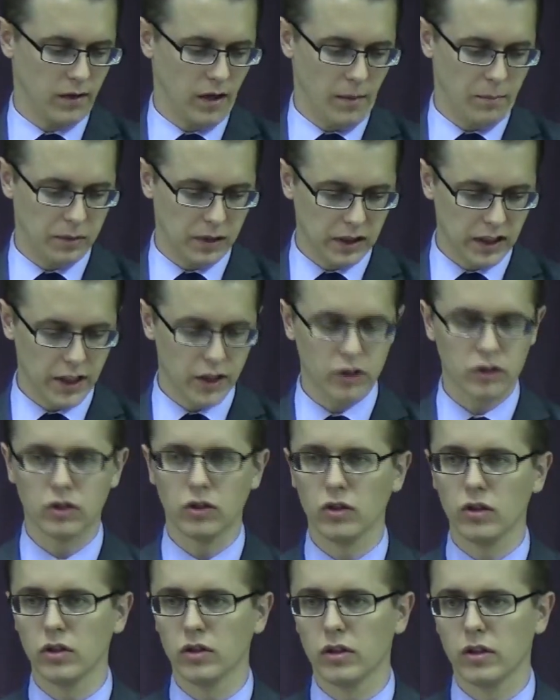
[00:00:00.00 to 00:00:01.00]
a
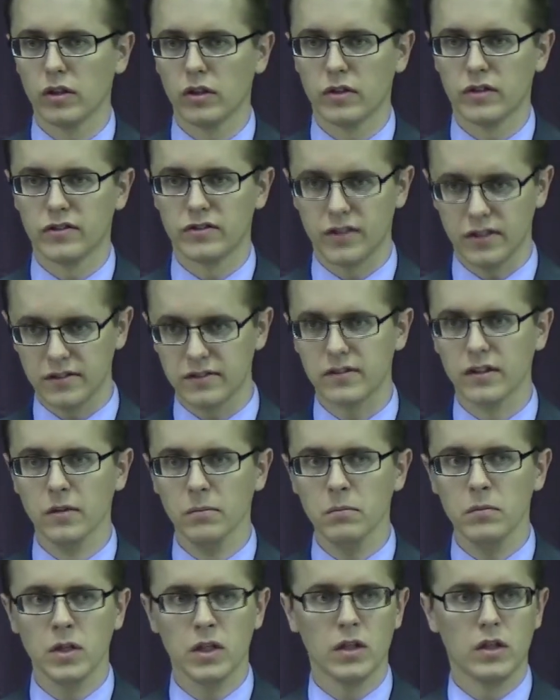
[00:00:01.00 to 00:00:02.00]
political
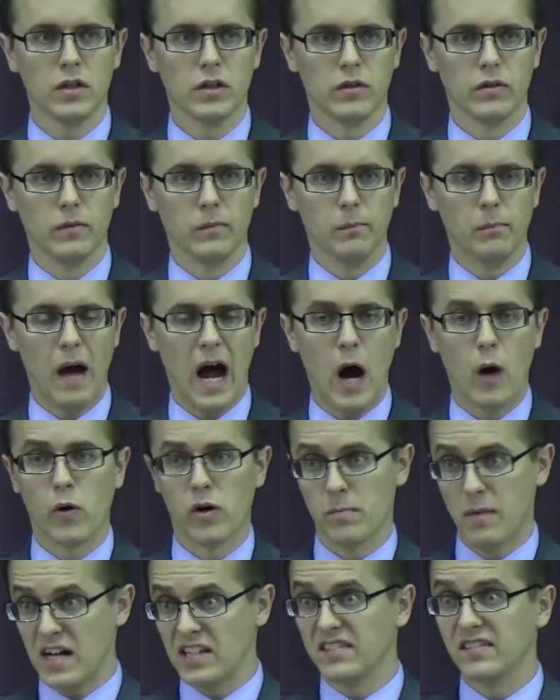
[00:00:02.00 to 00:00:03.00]
system
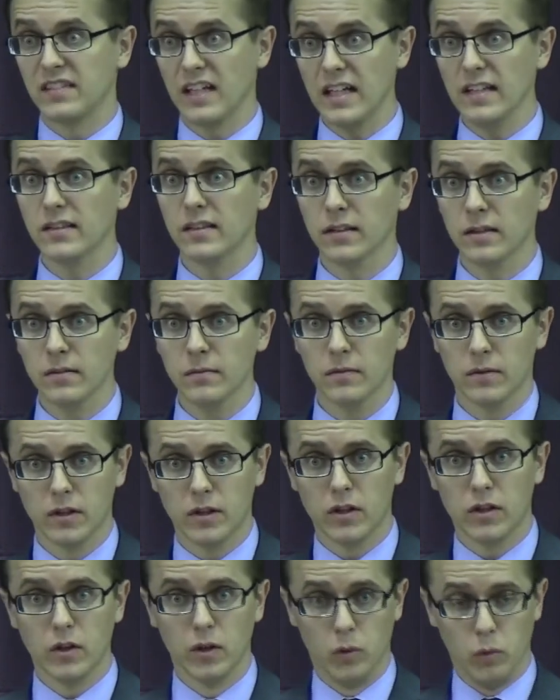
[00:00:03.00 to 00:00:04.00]
powered by Satan,
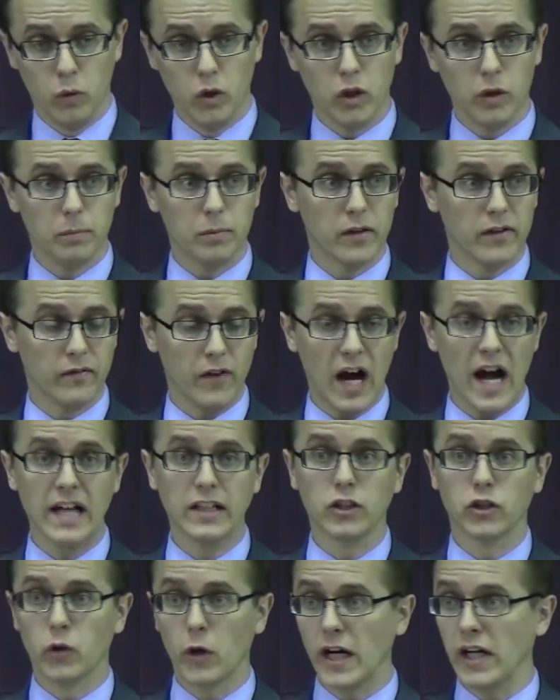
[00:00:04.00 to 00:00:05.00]
will
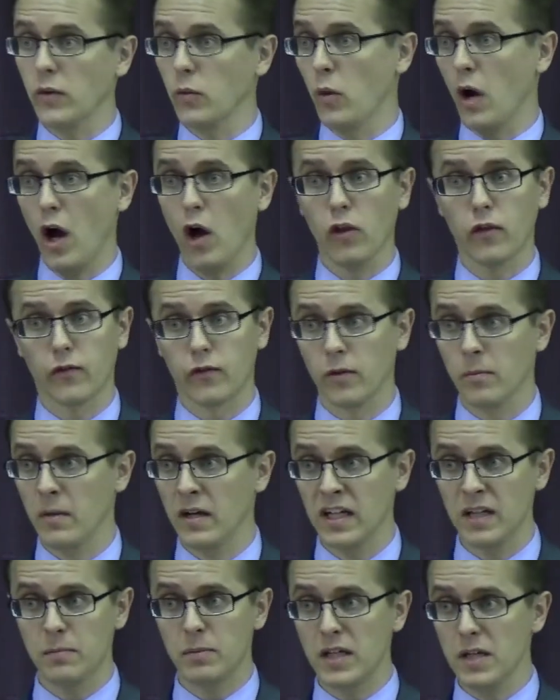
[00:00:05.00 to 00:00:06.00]
provide great wealth for
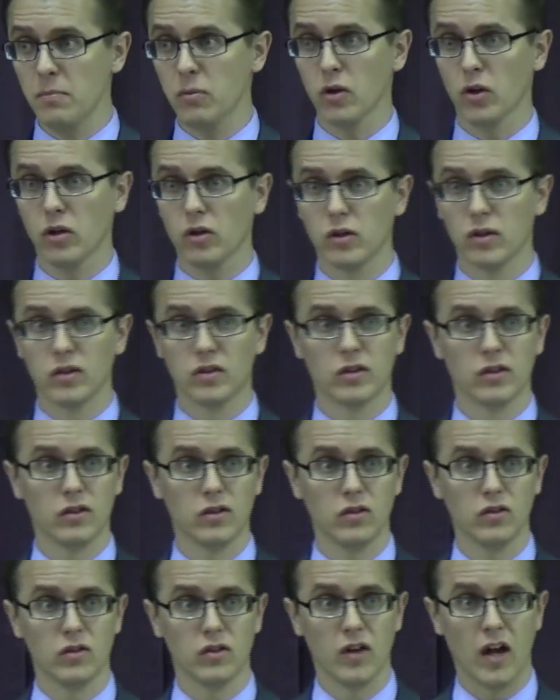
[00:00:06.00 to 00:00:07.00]
many people.
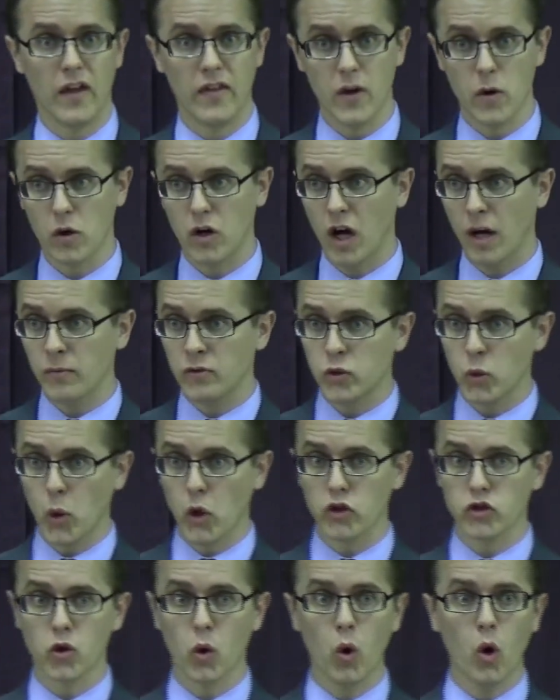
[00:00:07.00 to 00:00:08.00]
And they'll come
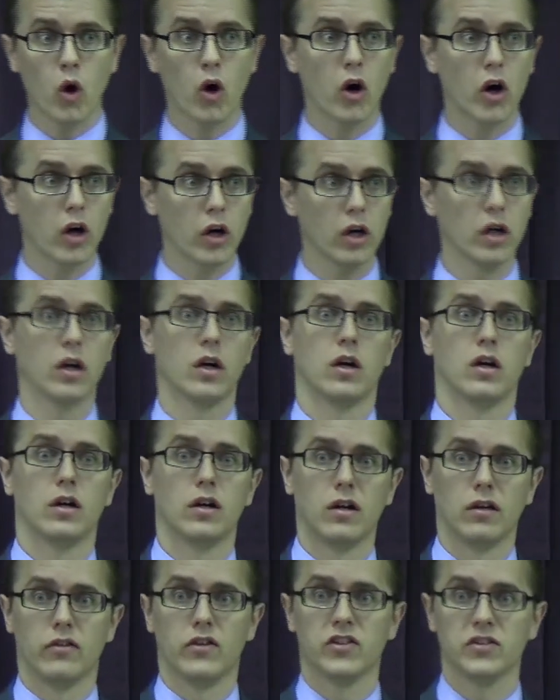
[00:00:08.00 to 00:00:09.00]
to adore
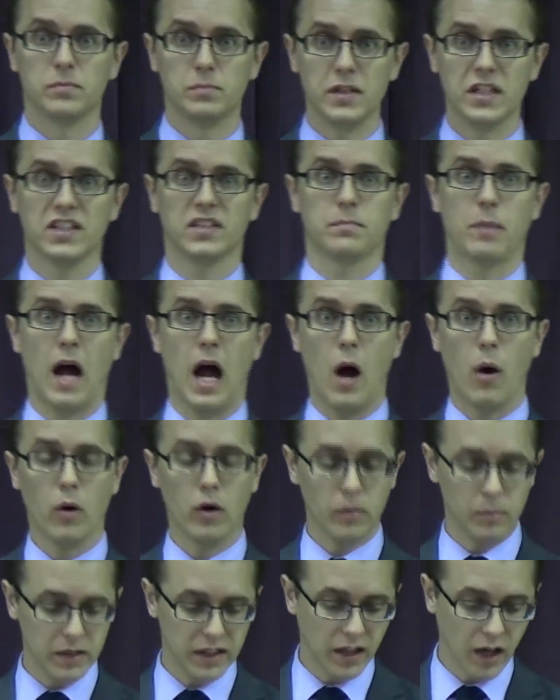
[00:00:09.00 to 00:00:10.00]
this beast
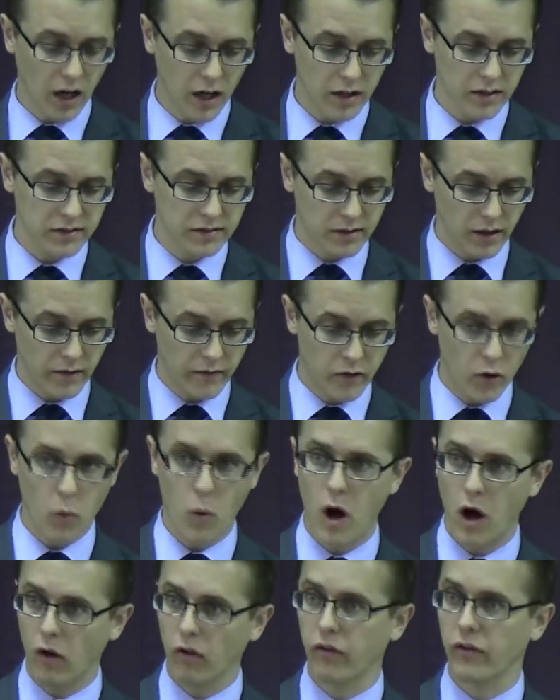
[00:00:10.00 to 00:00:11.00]
power because of the
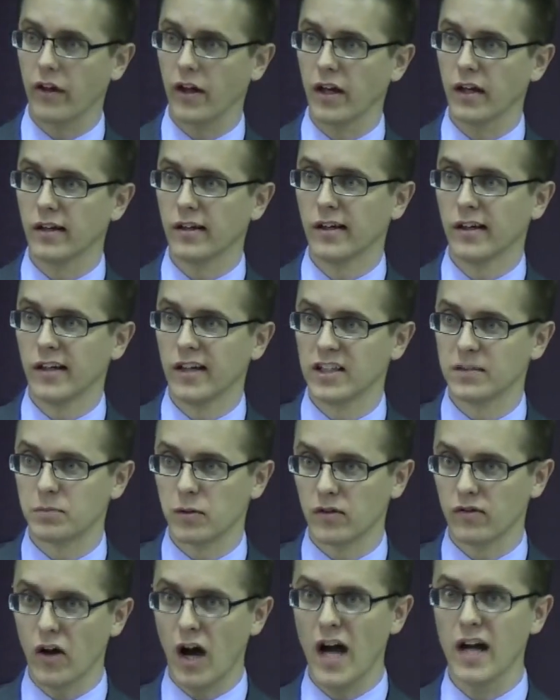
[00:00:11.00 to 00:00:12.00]
wealth that is
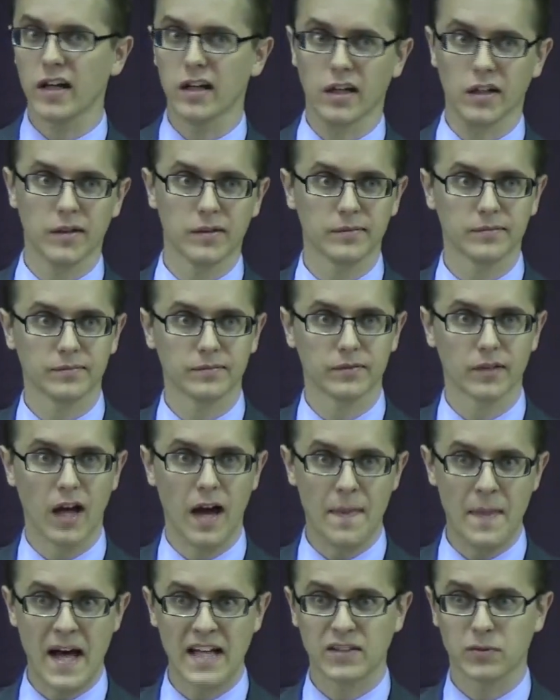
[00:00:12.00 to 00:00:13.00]
provided.
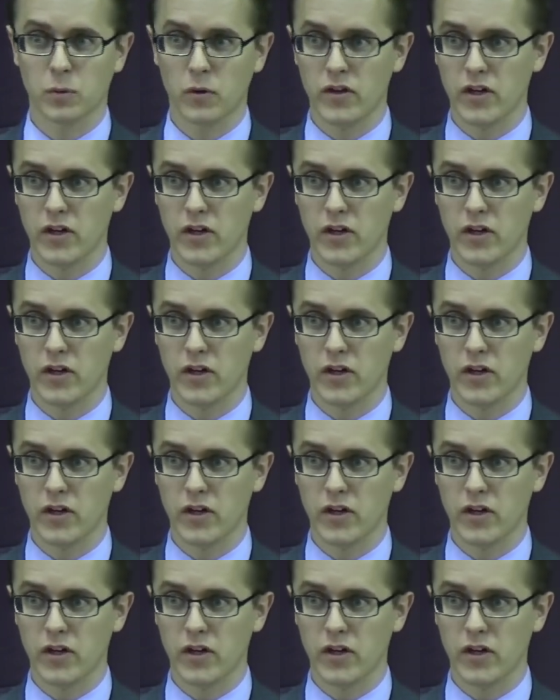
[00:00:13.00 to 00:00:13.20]
And that's